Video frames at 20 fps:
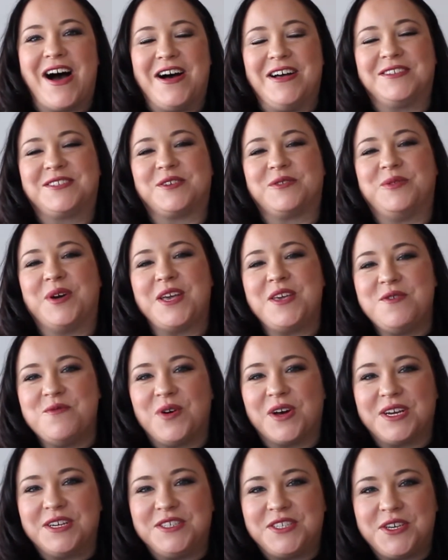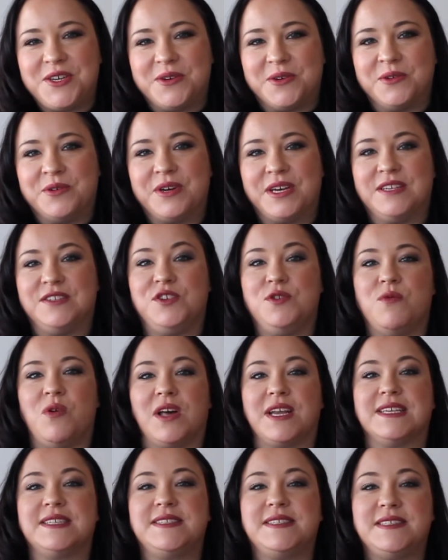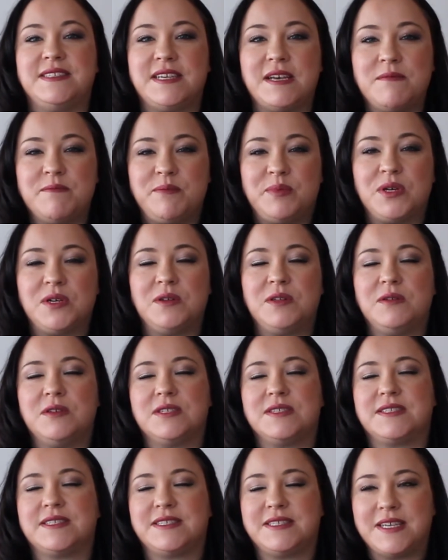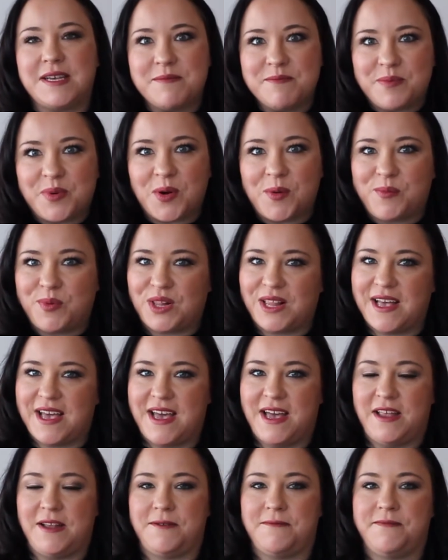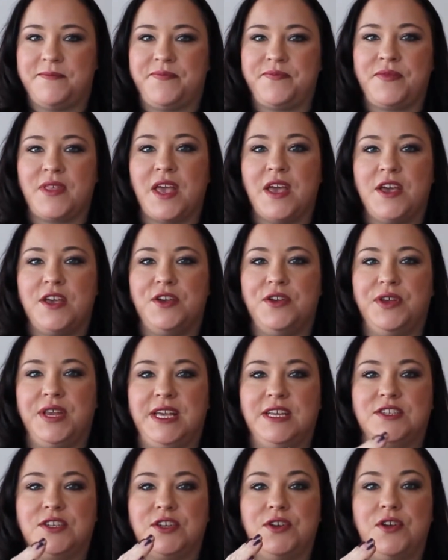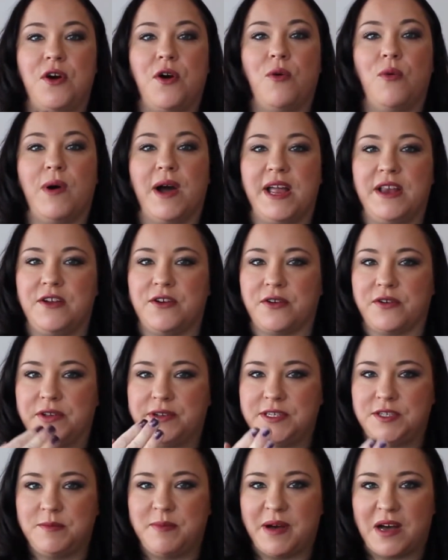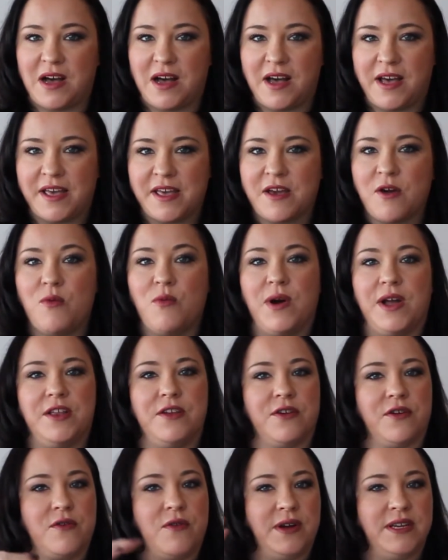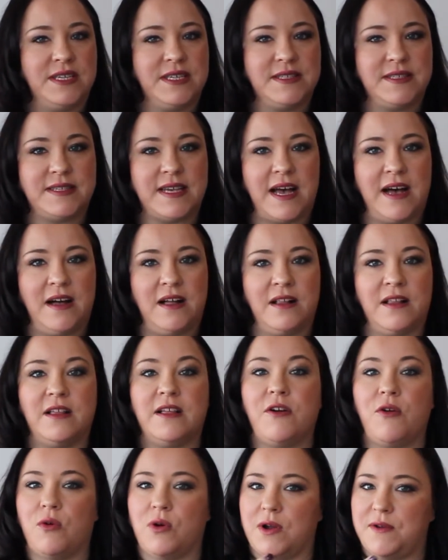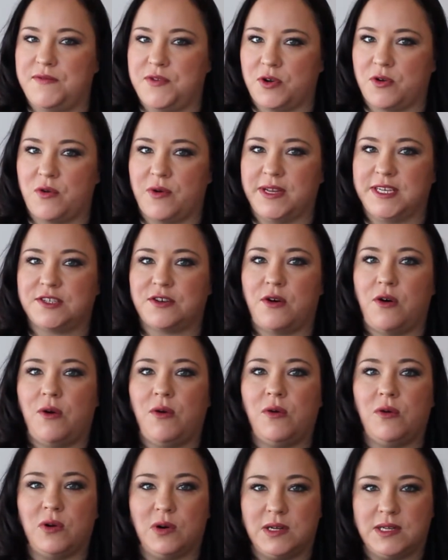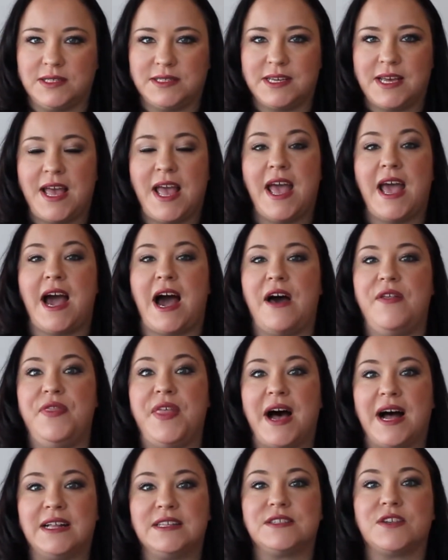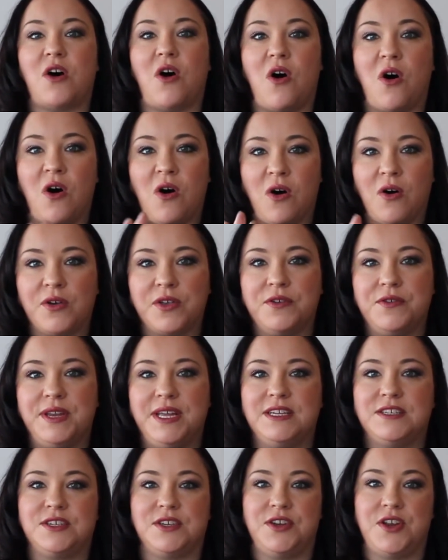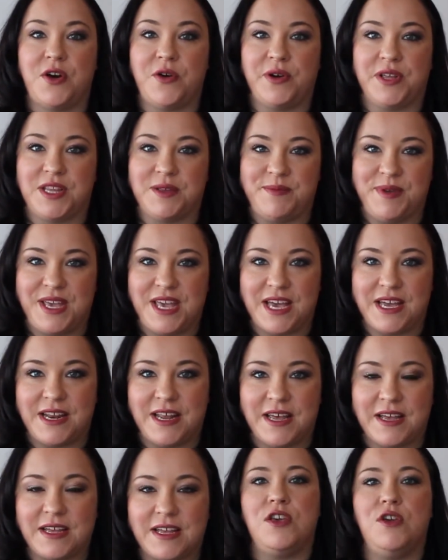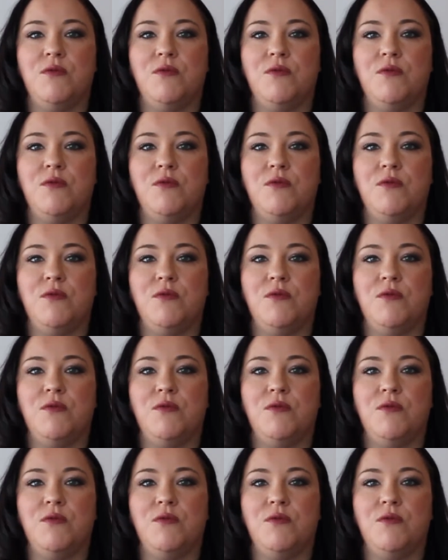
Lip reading: So what you want to do is you want a simple plan. You need to know when you're going to buy, when you're going to sell, or if you're going to hold. And that's all you need to know at the beginning.